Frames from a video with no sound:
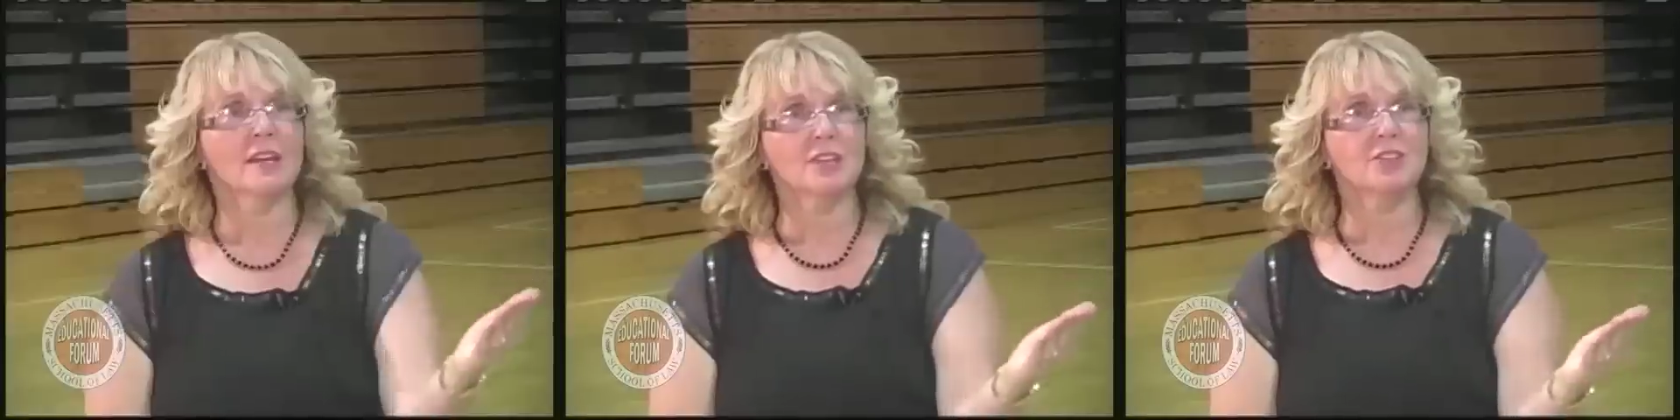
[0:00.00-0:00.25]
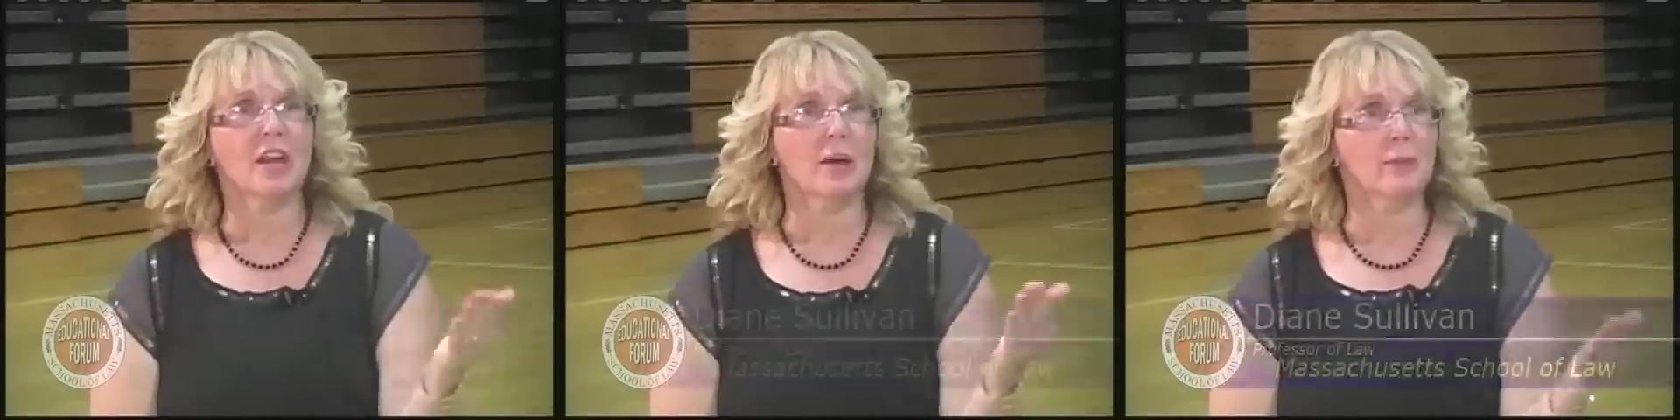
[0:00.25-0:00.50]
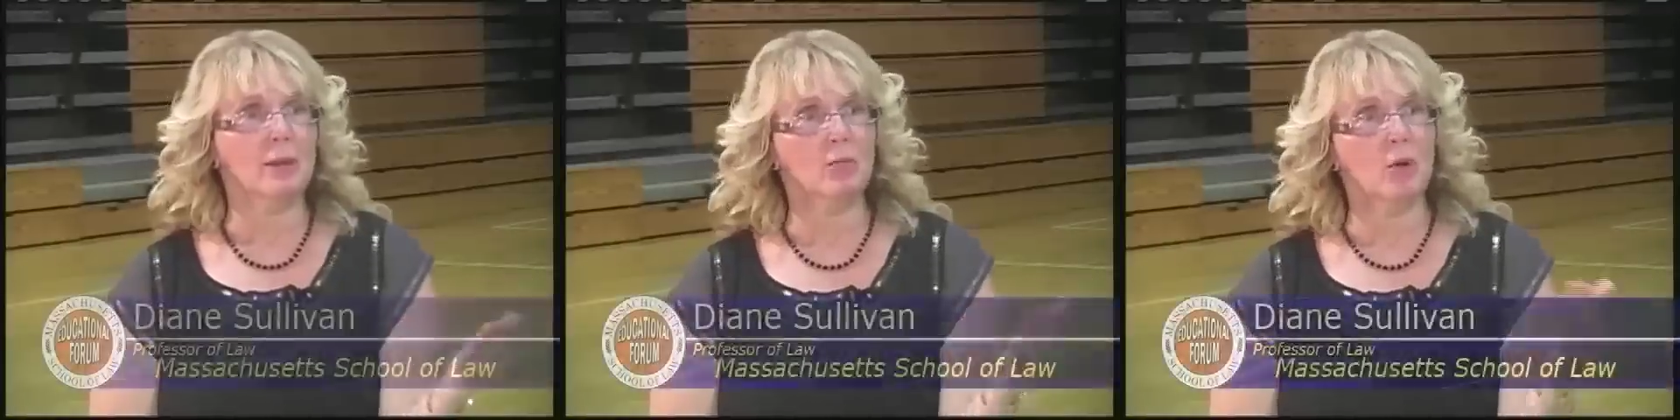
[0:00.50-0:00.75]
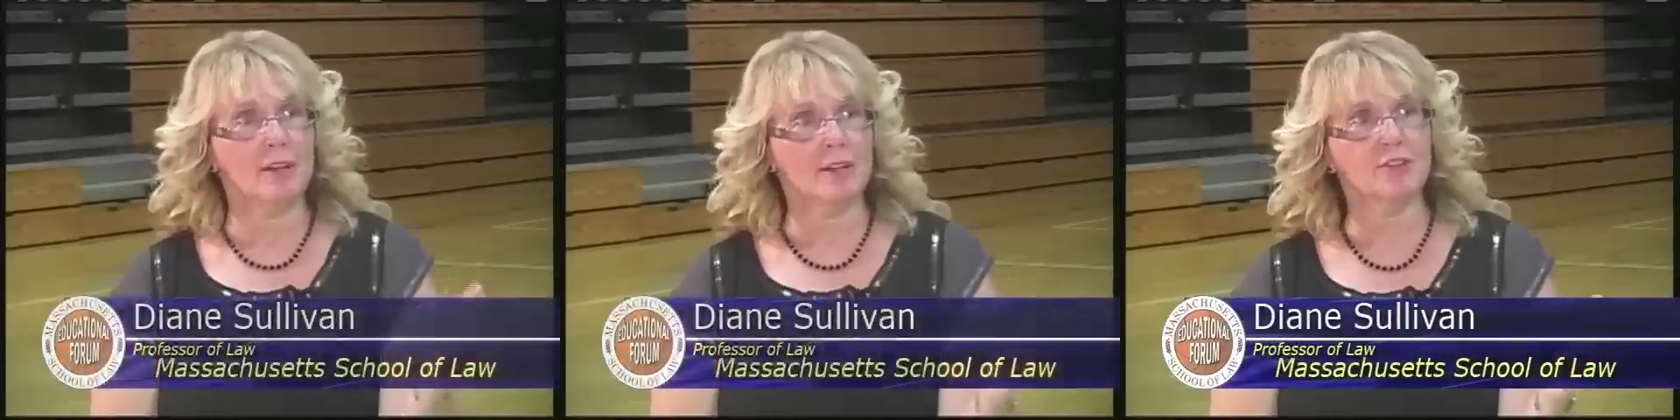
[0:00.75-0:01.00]
Tell me
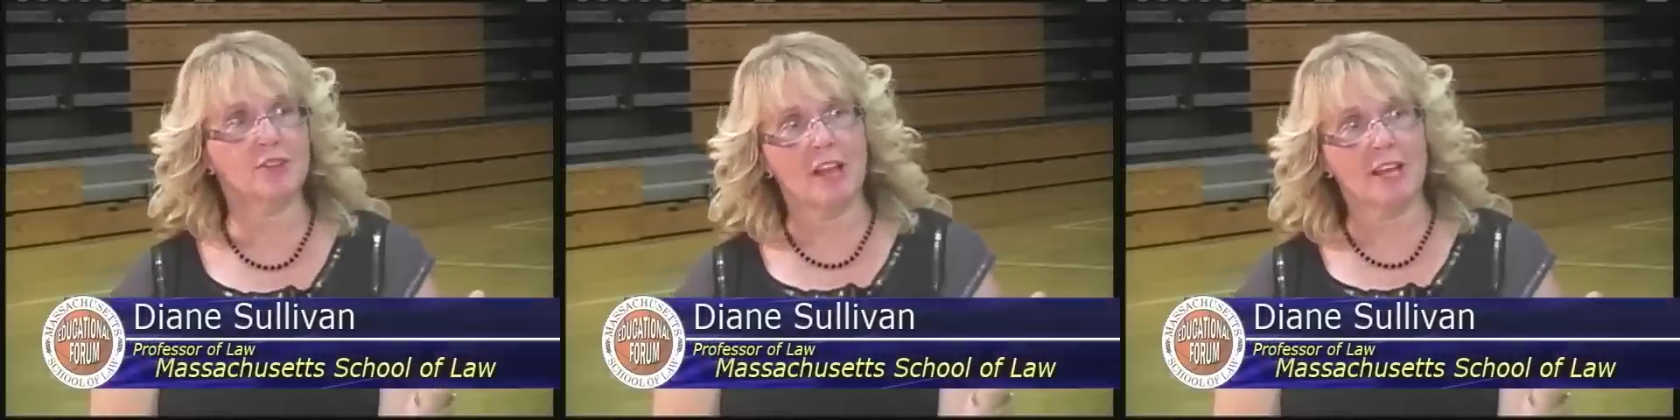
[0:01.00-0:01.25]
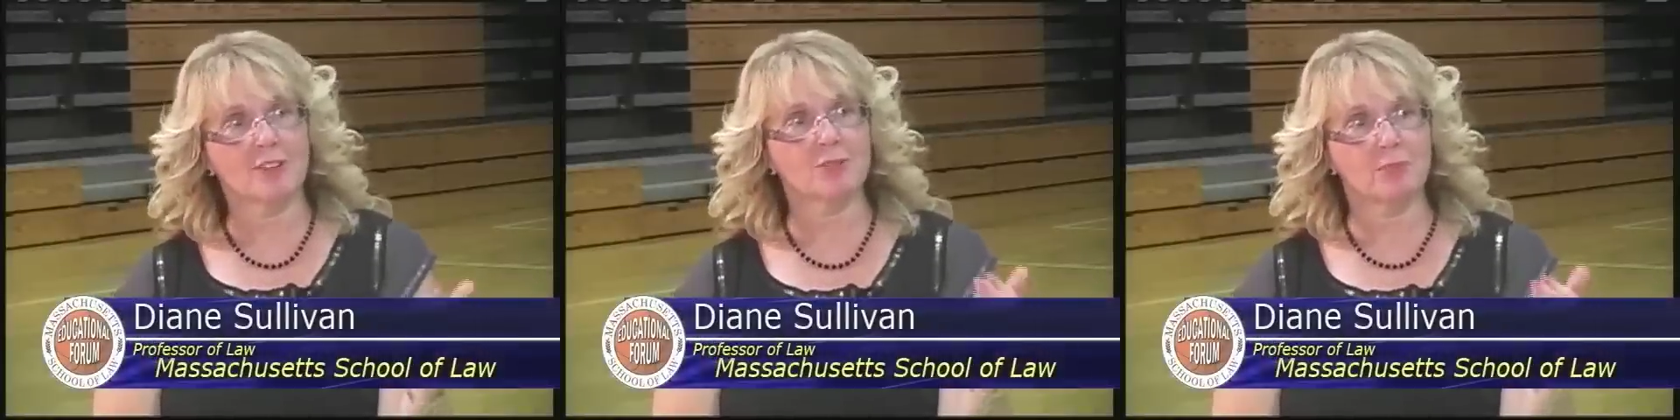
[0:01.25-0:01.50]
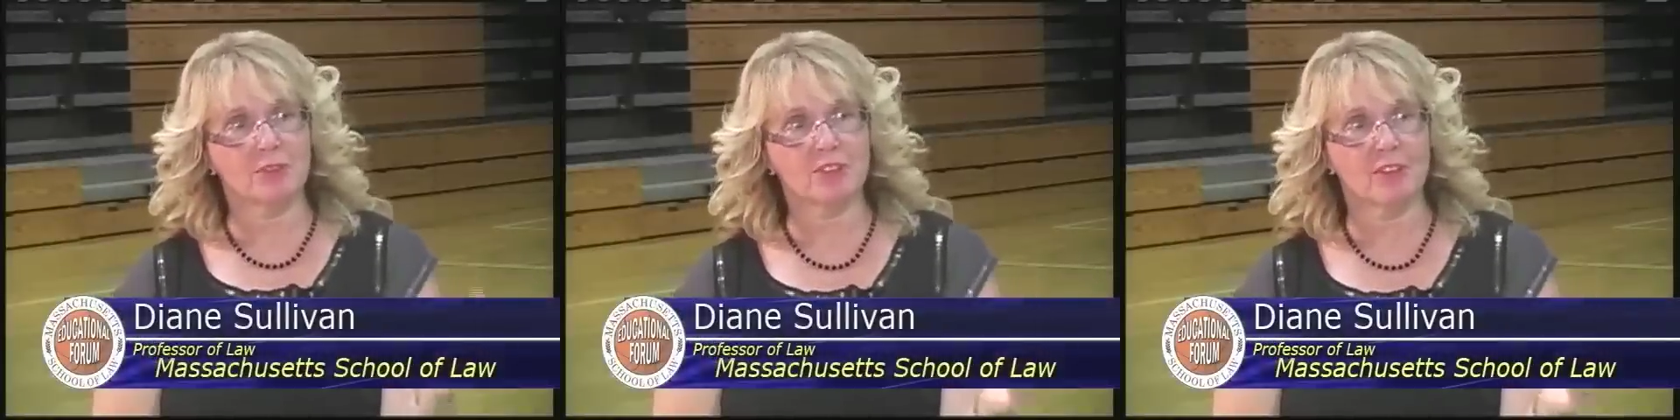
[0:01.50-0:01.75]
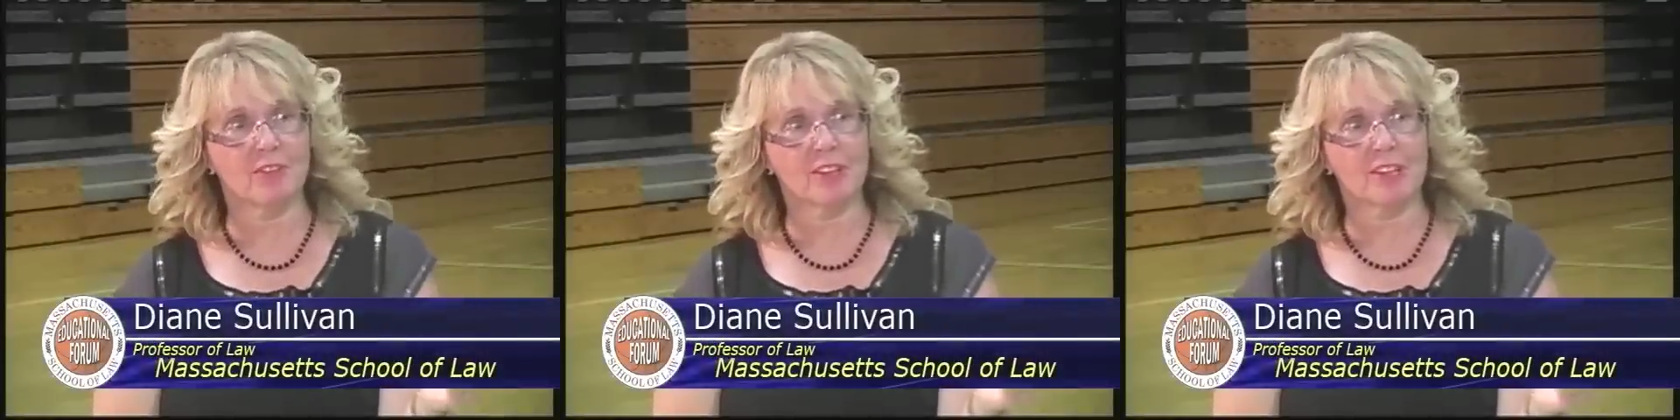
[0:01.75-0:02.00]
what it's like
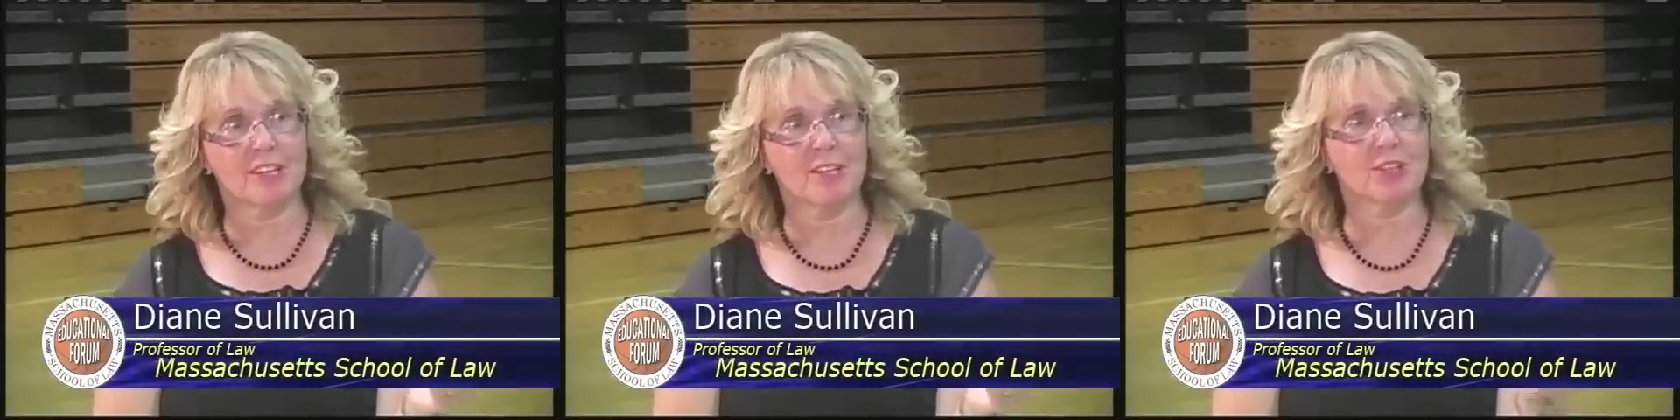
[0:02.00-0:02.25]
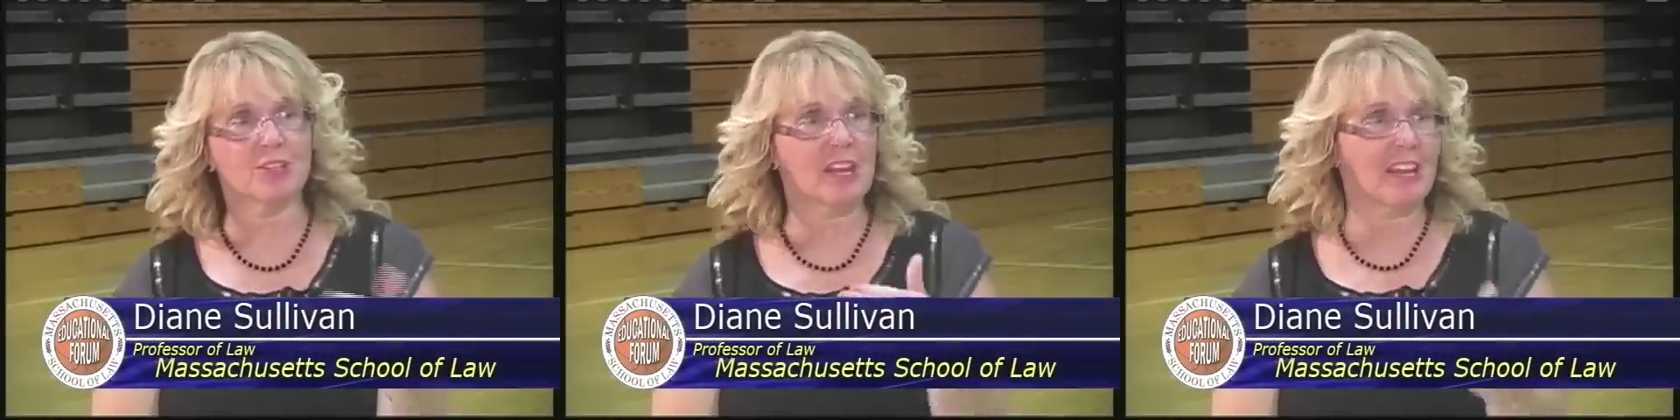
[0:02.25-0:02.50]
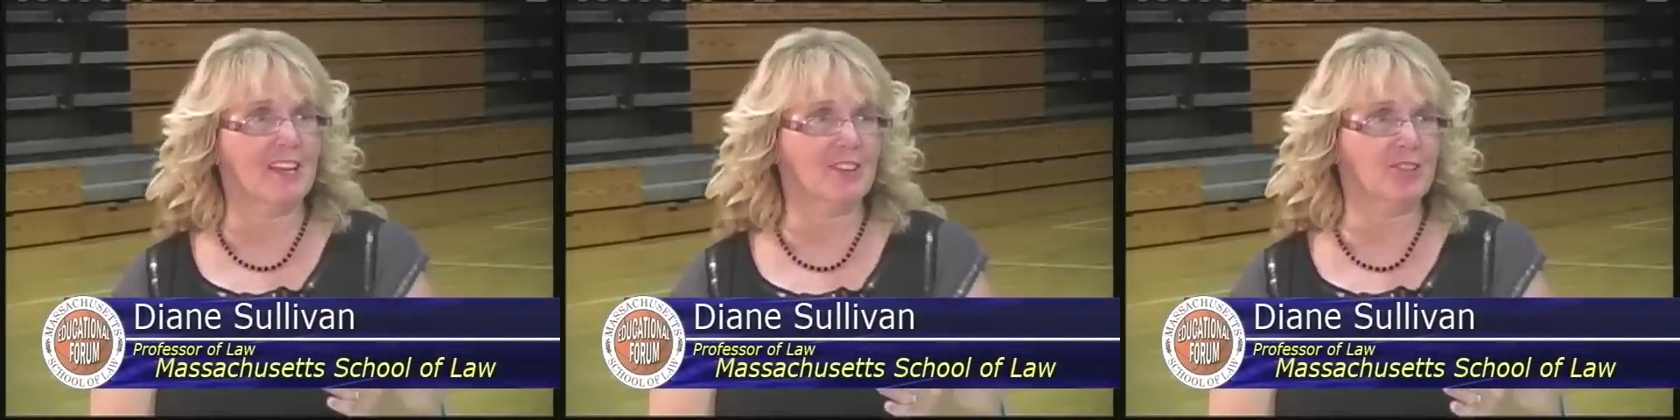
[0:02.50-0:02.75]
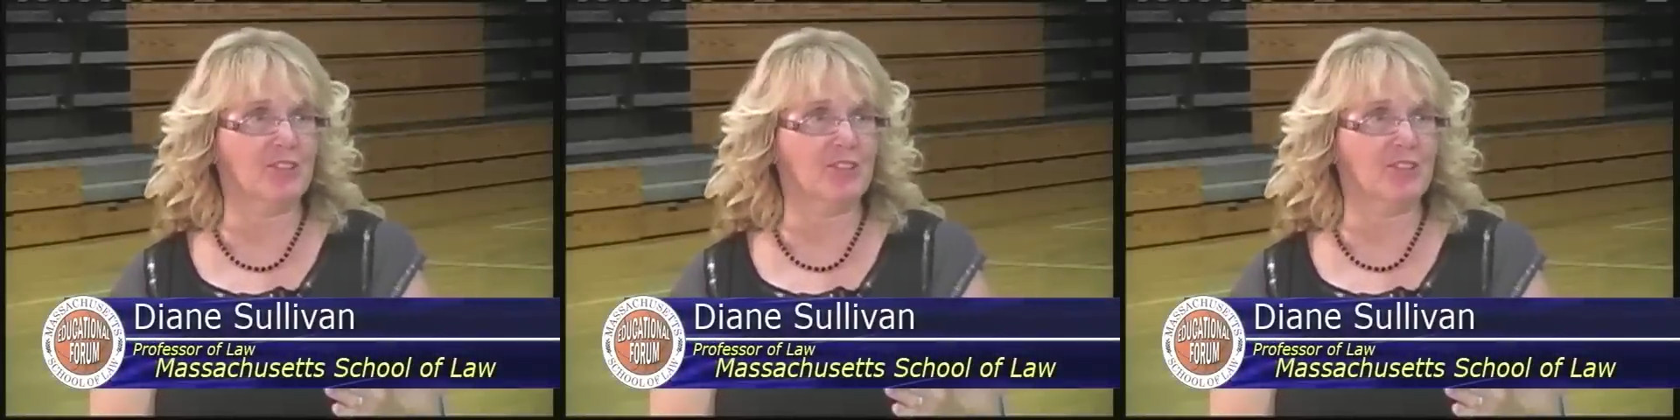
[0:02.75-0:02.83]
specifically to take a